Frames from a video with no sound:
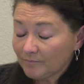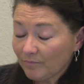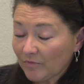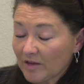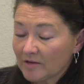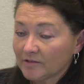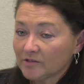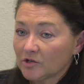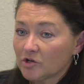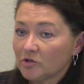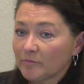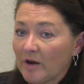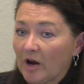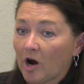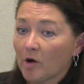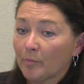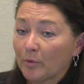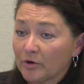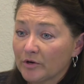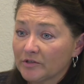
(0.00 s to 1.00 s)

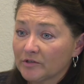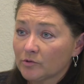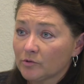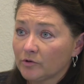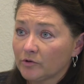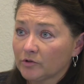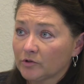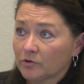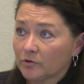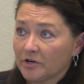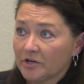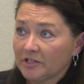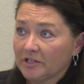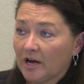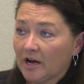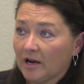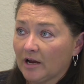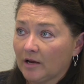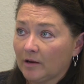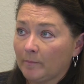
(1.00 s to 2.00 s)
preschool story
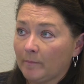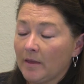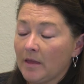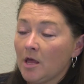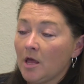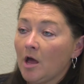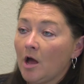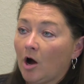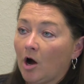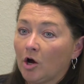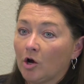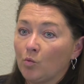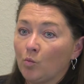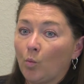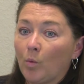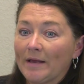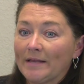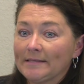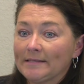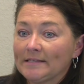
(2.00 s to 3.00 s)
time on
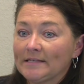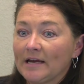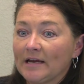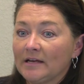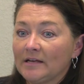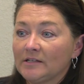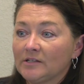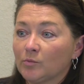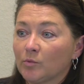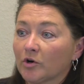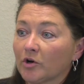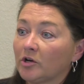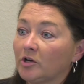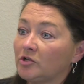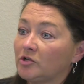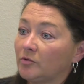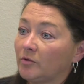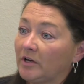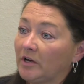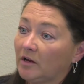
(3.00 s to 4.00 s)
Wednesdays. We're going to
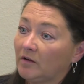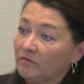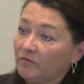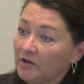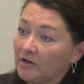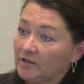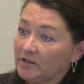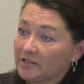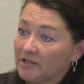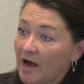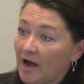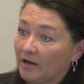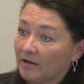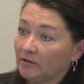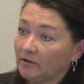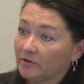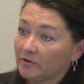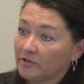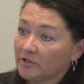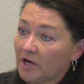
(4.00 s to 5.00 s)
do an infant and
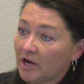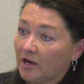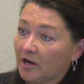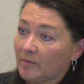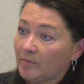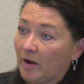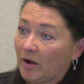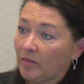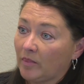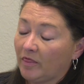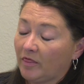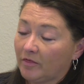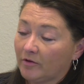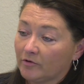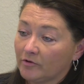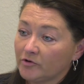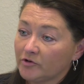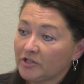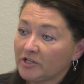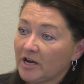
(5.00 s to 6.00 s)
toddler time on
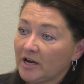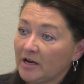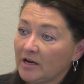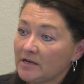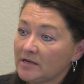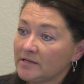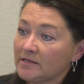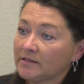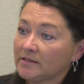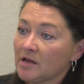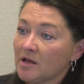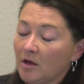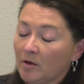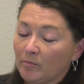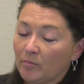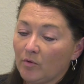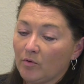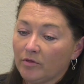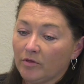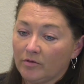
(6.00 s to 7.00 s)
Thursdays.
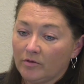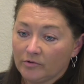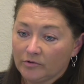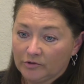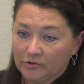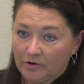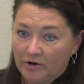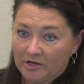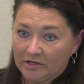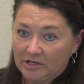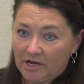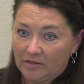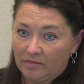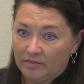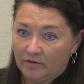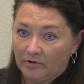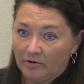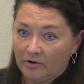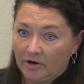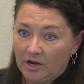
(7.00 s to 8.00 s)
Both of those are at
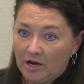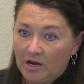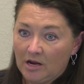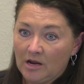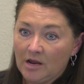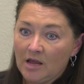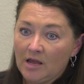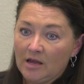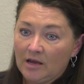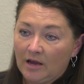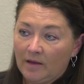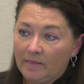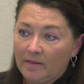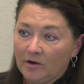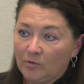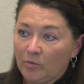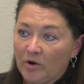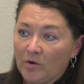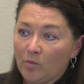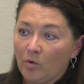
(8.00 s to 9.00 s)
10:30. And
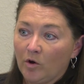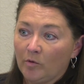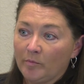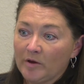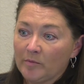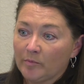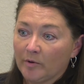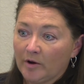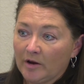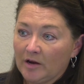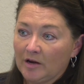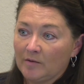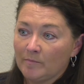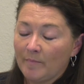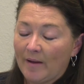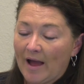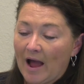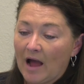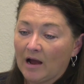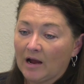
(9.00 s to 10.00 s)
then we will be bringing
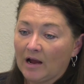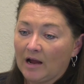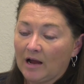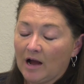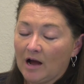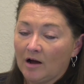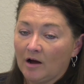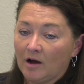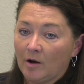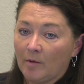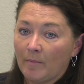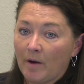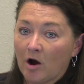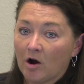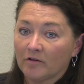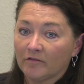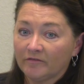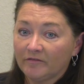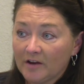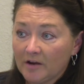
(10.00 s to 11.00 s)
back
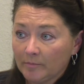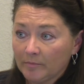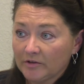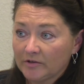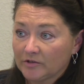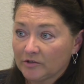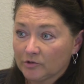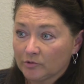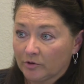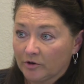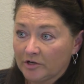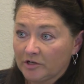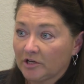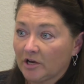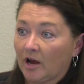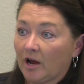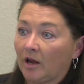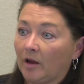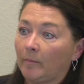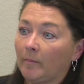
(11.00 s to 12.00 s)
our family story
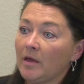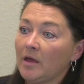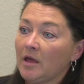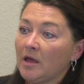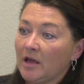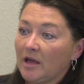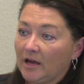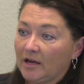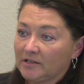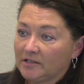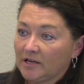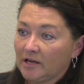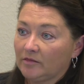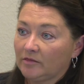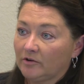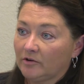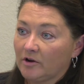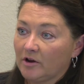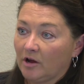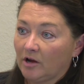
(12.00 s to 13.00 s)
time at
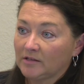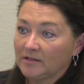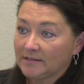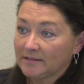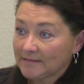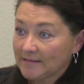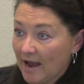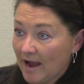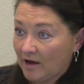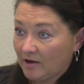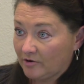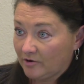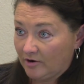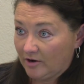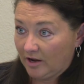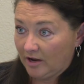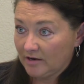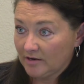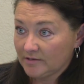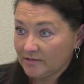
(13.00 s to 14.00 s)
10:30 on
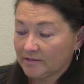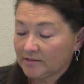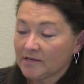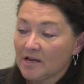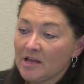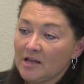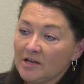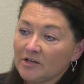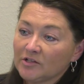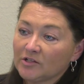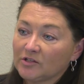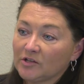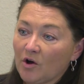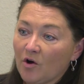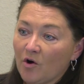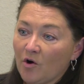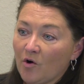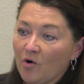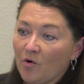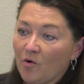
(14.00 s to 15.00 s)
Saturdays.
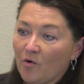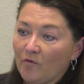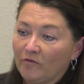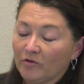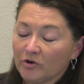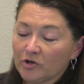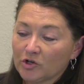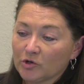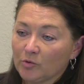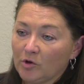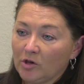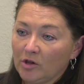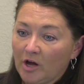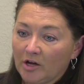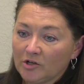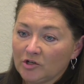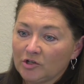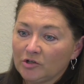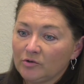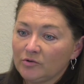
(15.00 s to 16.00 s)
So virtual
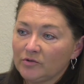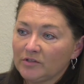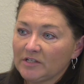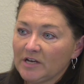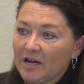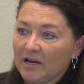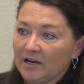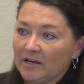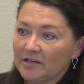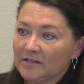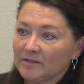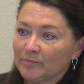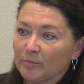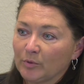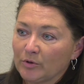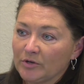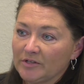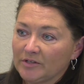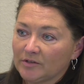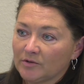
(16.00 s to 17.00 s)
on Tuesdays,
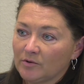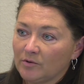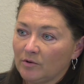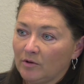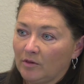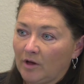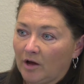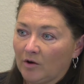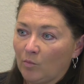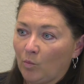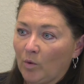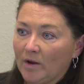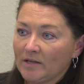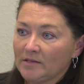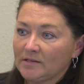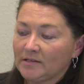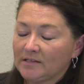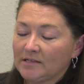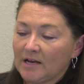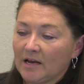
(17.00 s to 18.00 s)
preschool on
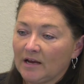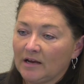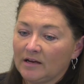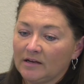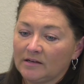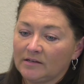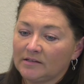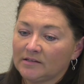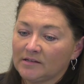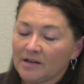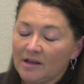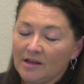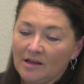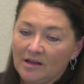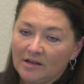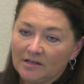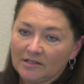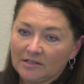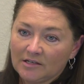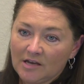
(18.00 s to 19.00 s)
Wednesdays,
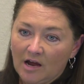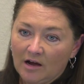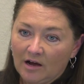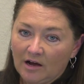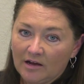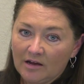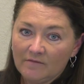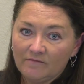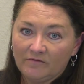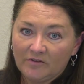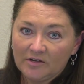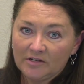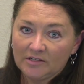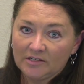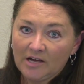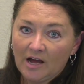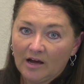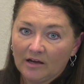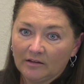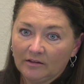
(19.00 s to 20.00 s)
infant
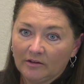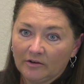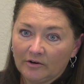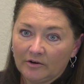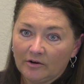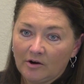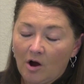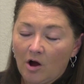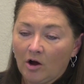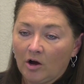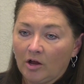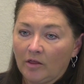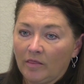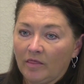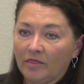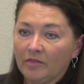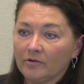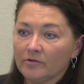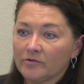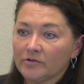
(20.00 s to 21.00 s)
toddler on
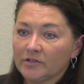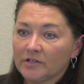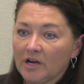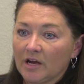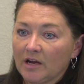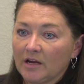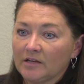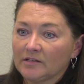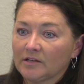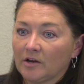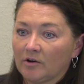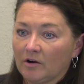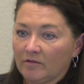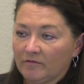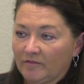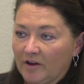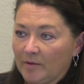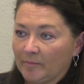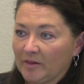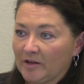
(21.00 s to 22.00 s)
Thursdays, and our
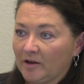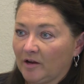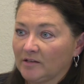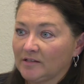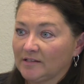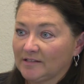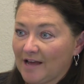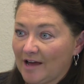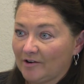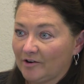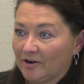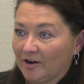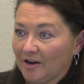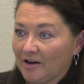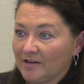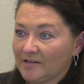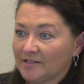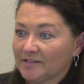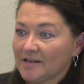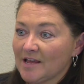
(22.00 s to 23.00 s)
family on
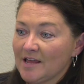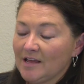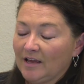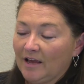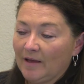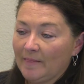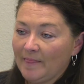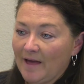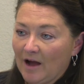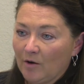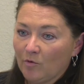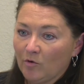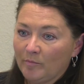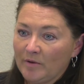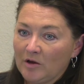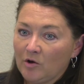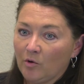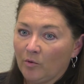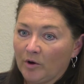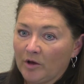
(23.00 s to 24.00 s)
Saturdays. And that will
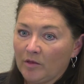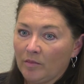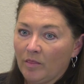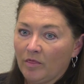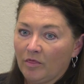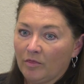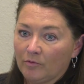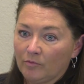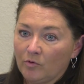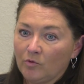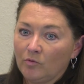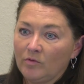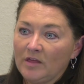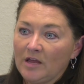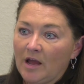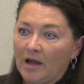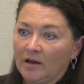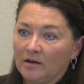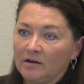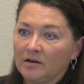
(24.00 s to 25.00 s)
be going through
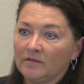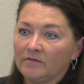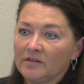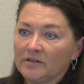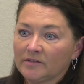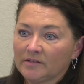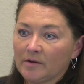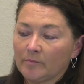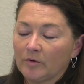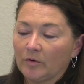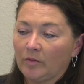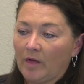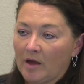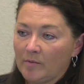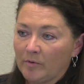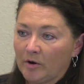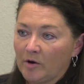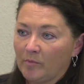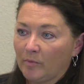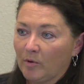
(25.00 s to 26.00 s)
the end of the summer
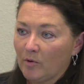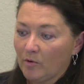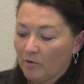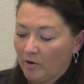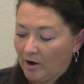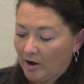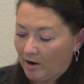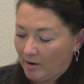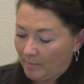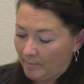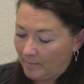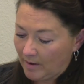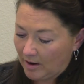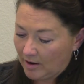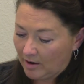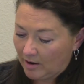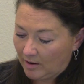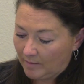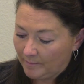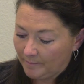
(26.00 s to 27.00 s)
library
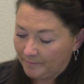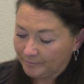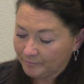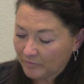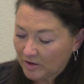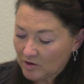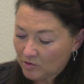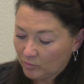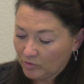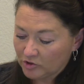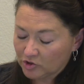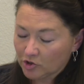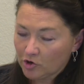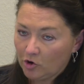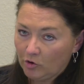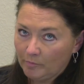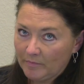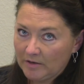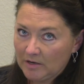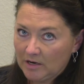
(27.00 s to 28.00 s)
program, which
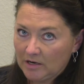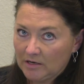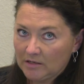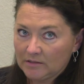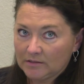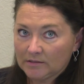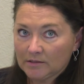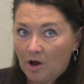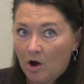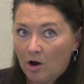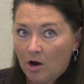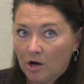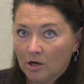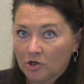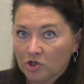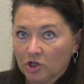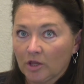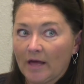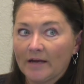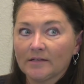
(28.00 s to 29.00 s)
culminates on
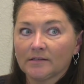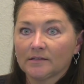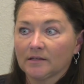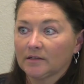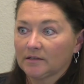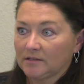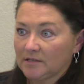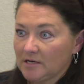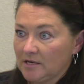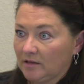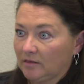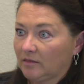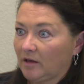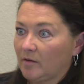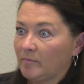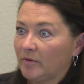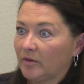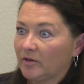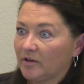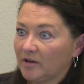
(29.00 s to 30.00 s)
July 16th, I
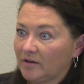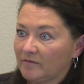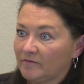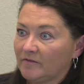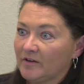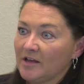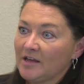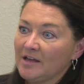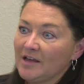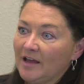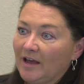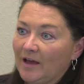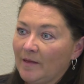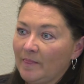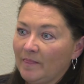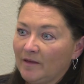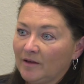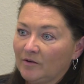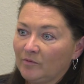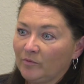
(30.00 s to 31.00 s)
believe.
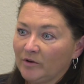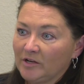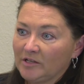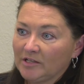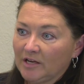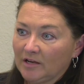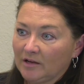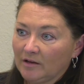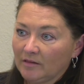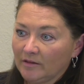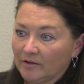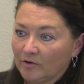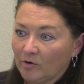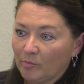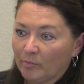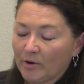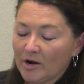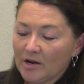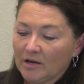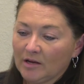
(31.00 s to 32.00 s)
And then we take a little
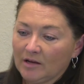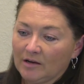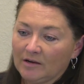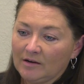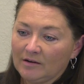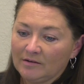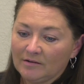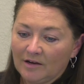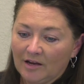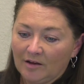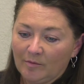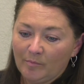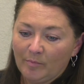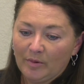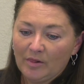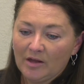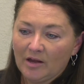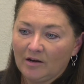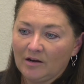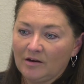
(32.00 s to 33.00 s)
break and get
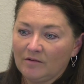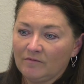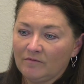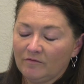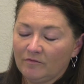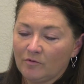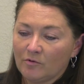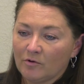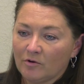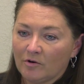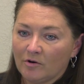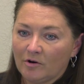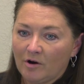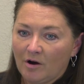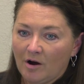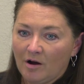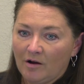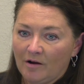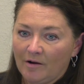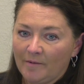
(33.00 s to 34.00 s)
planning for
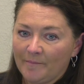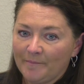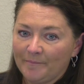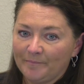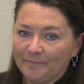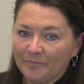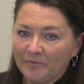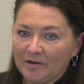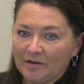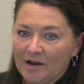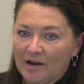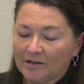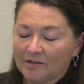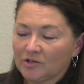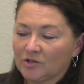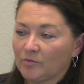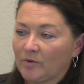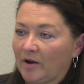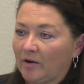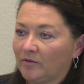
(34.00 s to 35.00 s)
the
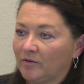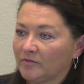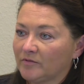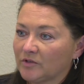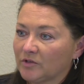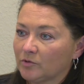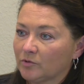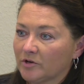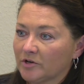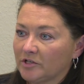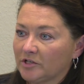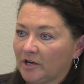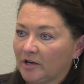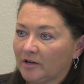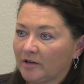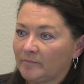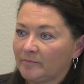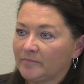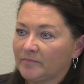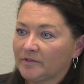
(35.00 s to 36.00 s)
next round of story
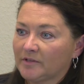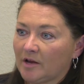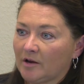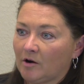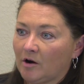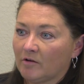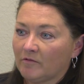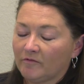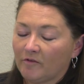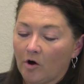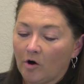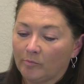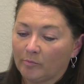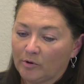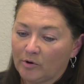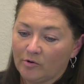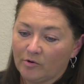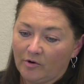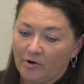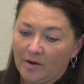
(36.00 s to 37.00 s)
times and our fall
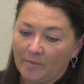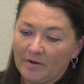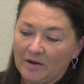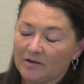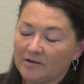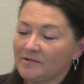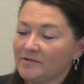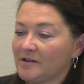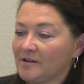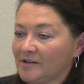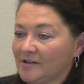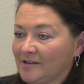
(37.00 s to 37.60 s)
programming.